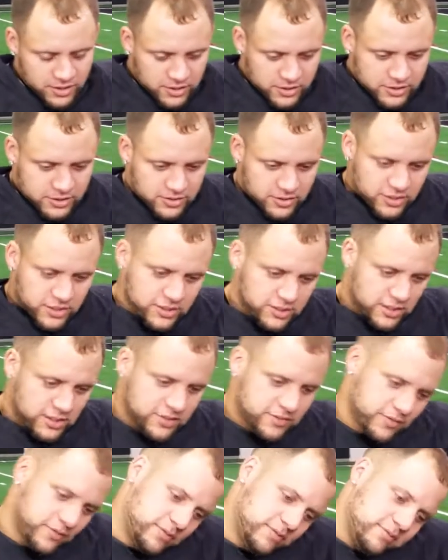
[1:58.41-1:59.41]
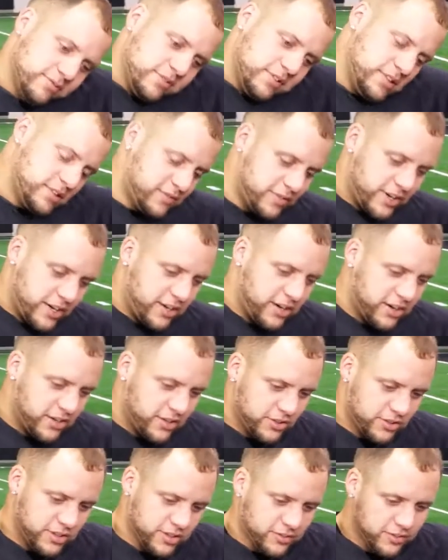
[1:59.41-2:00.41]
it's very, you
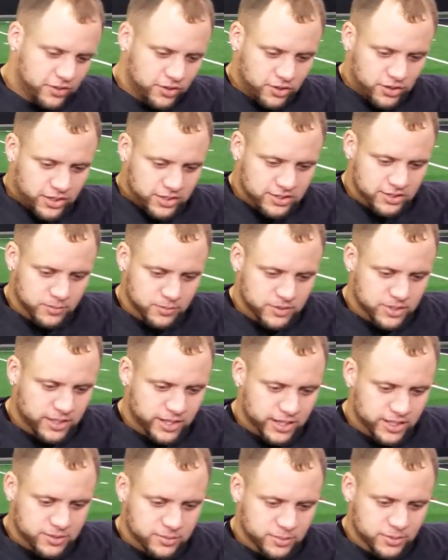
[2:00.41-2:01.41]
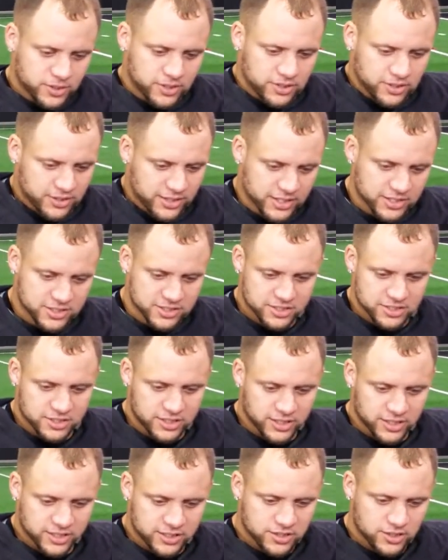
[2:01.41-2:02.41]
know, difficult at sometimes, but that's just
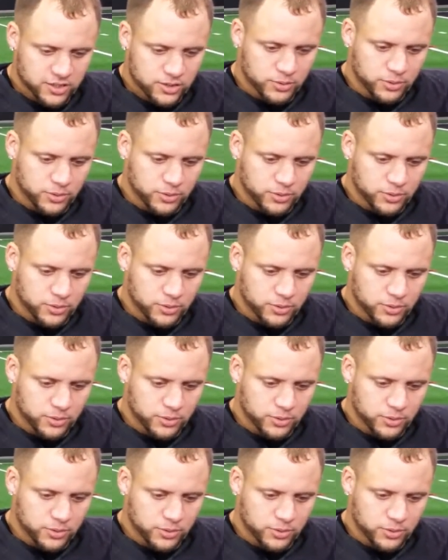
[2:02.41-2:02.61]
things, you know,